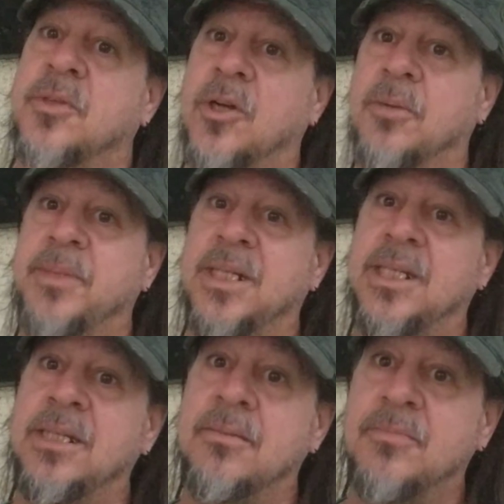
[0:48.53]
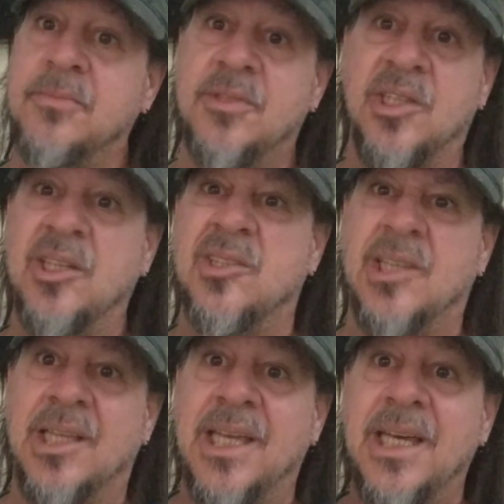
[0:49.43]
Carpe diem seize
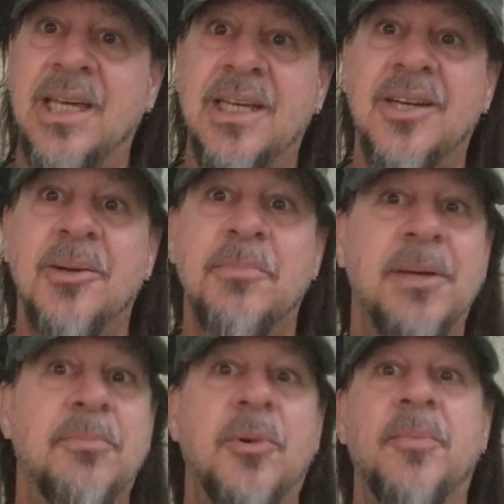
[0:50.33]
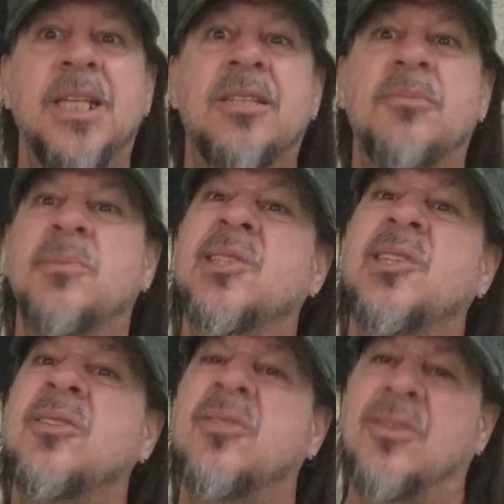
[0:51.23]
the day, carpe momentum
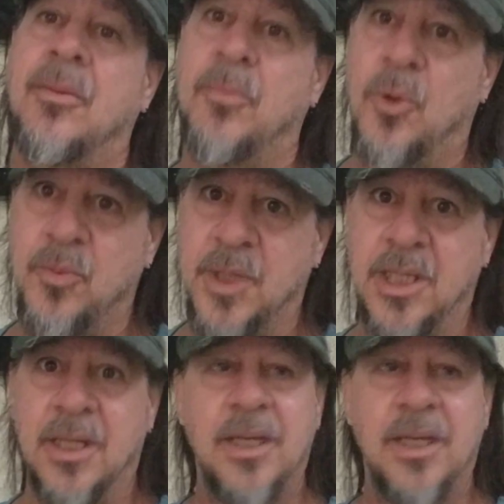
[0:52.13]
seize the moment.